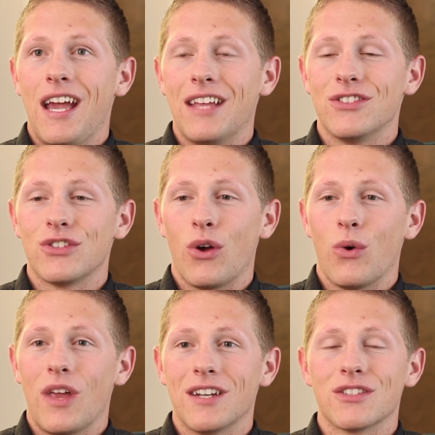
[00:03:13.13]
And
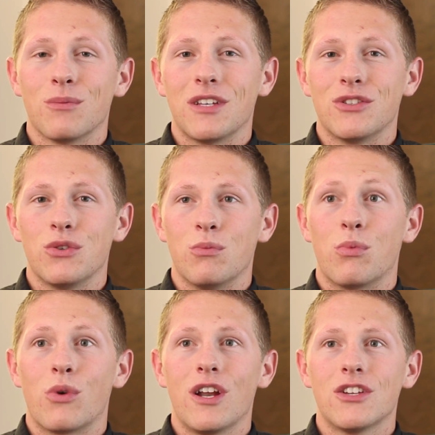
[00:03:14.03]
so that is something to
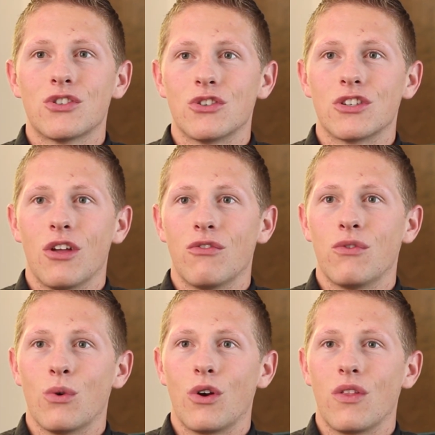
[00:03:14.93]
brace yourself
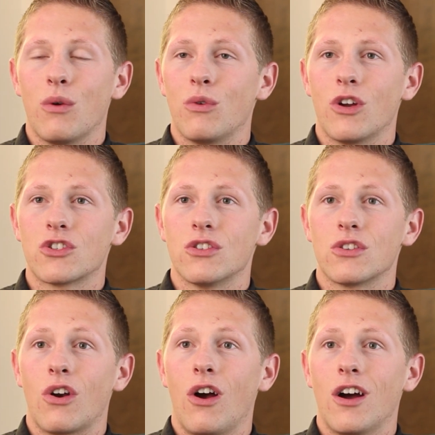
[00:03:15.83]
for, that when Russians
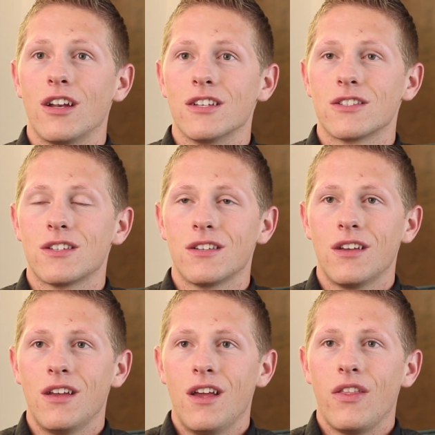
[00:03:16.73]
are honest,
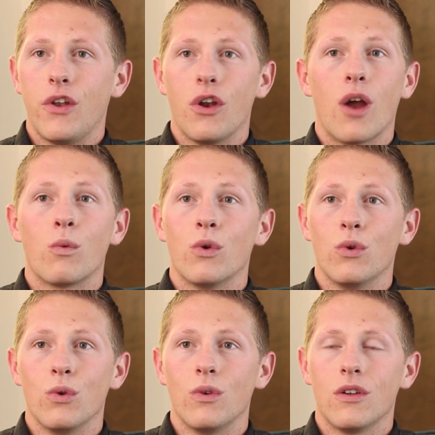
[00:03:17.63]
they're not
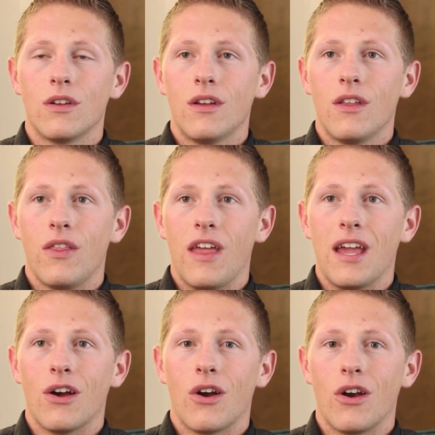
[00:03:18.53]
rude,
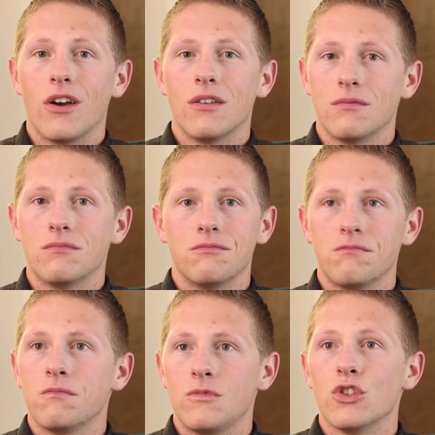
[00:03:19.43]
they are
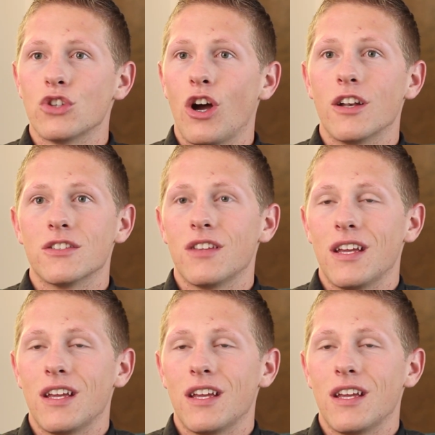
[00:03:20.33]
just honest.